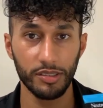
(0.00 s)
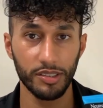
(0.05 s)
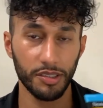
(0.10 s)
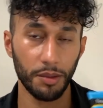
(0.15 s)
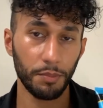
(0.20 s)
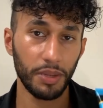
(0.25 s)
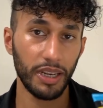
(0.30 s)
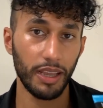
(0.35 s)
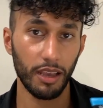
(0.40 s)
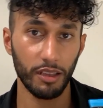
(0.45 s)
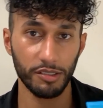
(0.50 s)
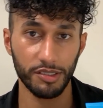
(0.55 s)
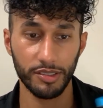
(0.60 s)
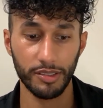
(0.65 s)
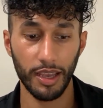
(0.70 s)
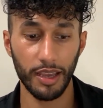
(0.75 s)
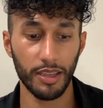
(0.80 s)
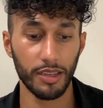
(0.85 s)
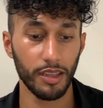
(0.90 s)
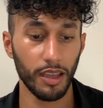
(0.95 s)
Somebody else
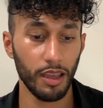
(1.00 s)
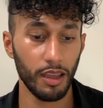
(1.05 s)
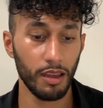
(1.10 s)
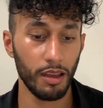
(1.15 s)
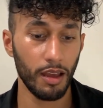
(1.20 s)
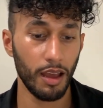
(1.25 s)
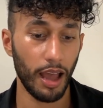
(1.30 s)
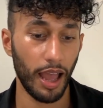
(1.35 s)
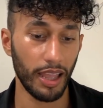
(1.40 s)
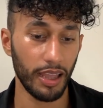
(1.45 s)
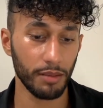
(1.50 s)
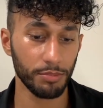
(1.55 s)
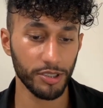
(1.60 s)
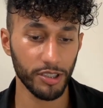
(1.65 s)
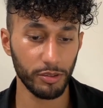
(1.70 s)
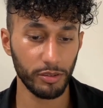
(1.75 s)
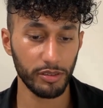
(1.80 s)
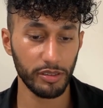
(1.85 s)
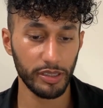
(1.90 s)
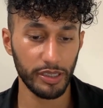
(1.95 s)
said, I
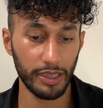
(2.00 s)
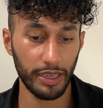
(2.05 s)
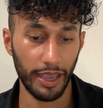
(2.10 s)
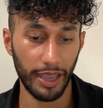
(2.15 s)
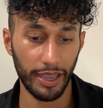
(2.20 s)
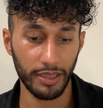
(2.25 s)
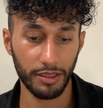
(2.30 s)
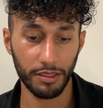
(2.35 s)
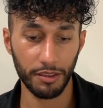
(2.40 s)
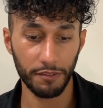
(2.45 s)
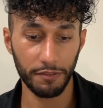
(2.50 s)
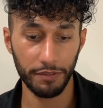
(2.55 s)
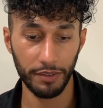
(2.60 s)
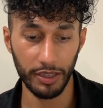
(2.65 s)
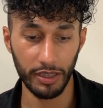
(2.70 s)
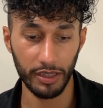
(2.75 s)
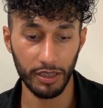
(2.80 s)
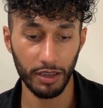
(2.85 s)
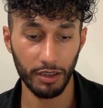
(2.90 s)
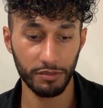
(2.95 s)
absolutely hate the
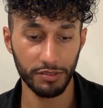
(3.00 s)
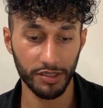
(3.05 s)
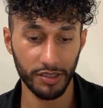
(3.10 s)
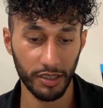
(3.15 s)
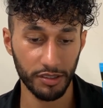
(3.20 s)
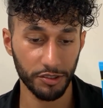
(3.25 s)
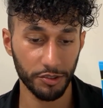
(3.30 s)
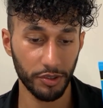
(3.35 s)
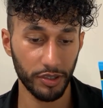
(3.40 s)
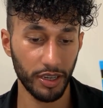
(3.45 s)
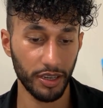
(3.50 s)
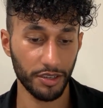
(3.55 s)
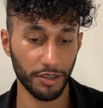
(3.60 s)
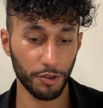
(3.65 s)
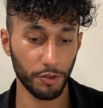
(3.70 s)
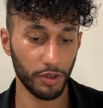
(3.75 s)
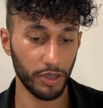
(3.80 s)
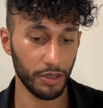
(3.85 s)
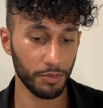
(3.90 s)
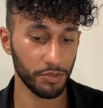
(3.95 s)
feeling of sunscreen and
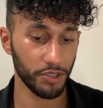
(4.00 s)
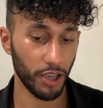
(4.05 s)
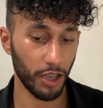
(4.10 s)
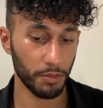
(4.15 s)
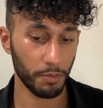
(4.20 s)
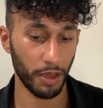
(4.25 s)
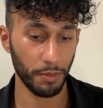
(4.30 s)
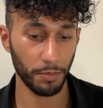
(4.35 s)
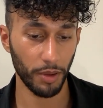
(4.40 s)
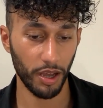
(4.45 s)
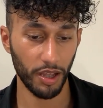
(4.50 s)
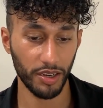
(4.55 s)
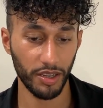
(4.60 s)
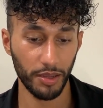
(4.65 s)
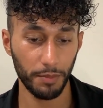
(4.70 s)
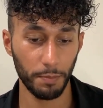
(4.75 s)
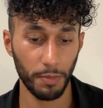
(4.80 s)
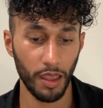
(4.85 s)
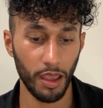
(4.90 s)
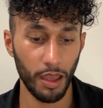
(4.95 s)
creams on my body.